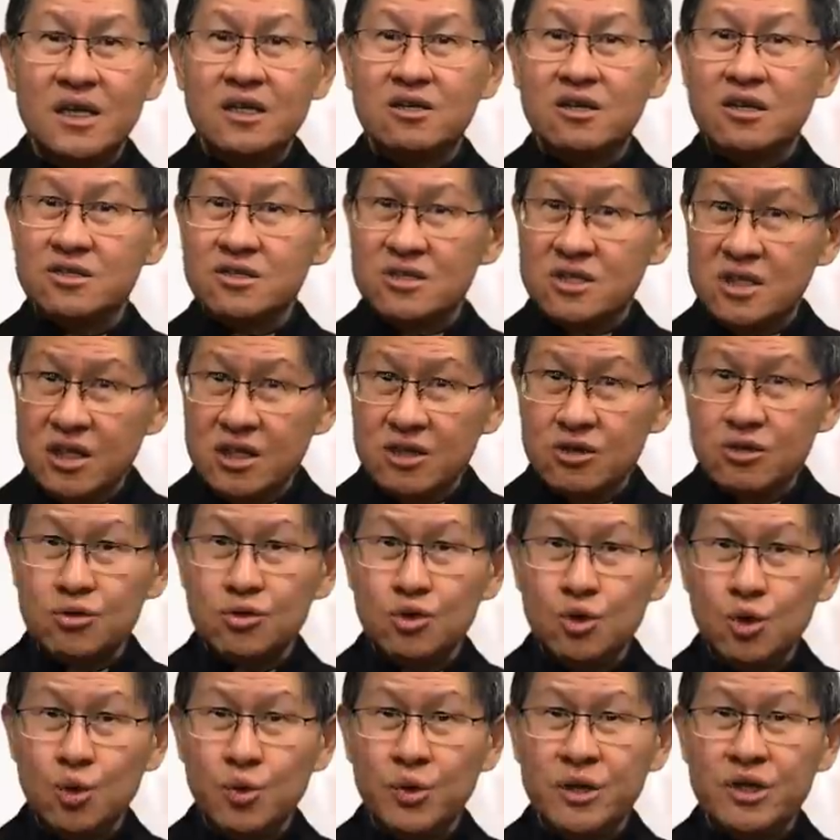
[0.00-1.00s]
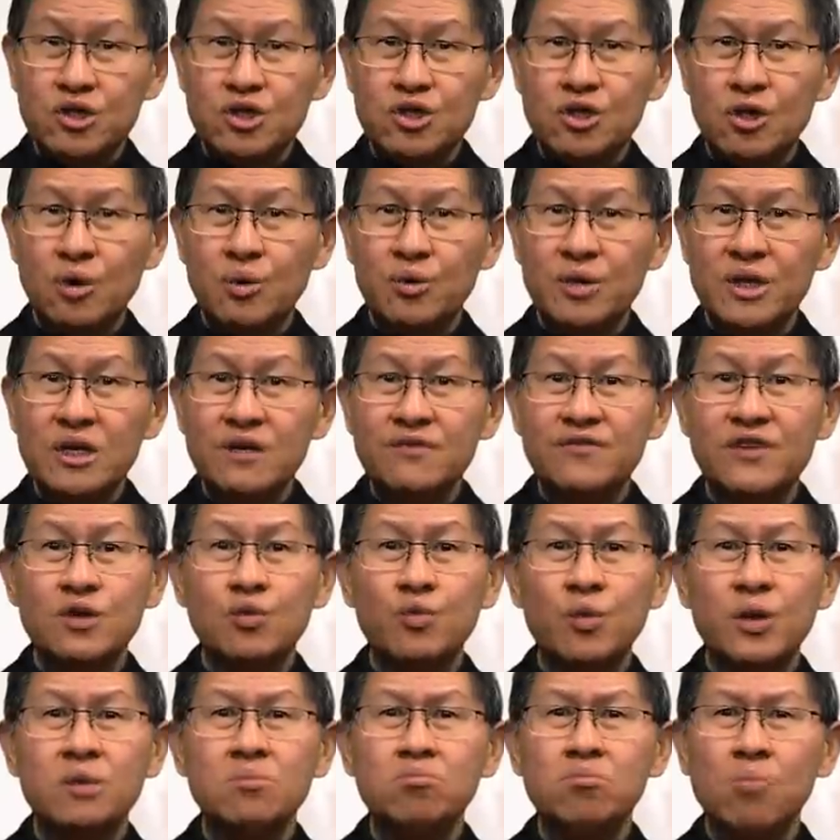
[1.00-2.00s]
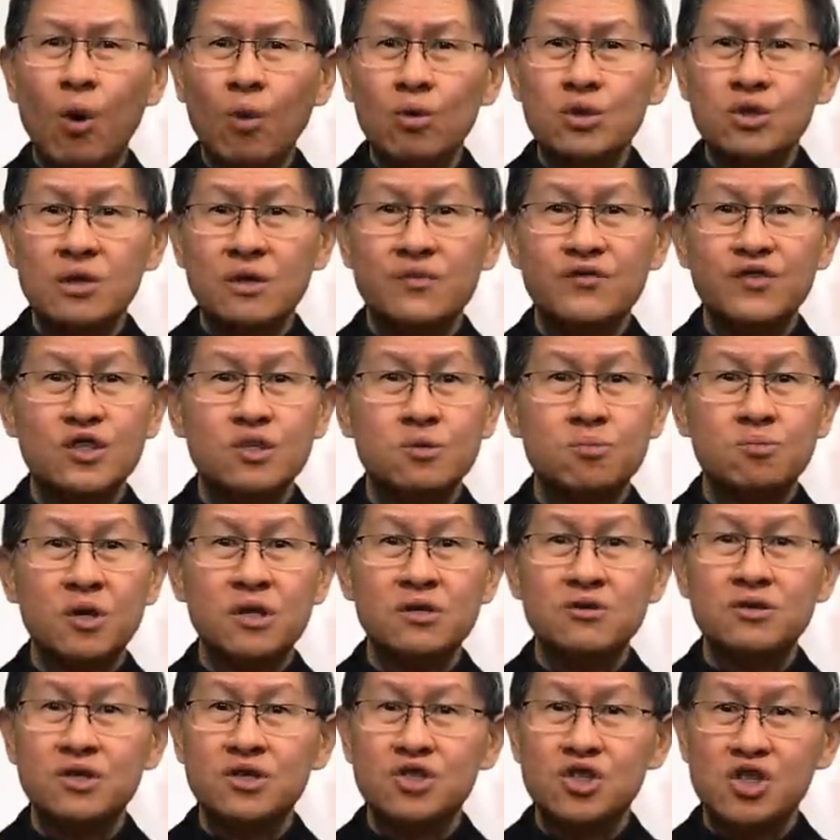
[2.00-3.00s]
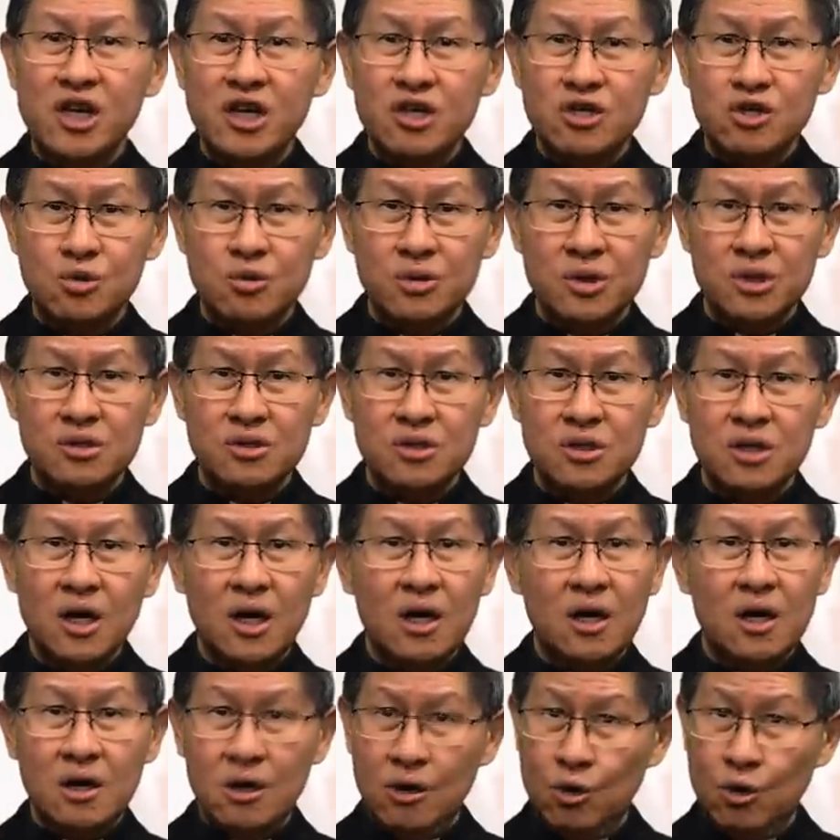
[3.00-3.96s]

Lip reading: He continued doing so even when most of his brother Jesuits,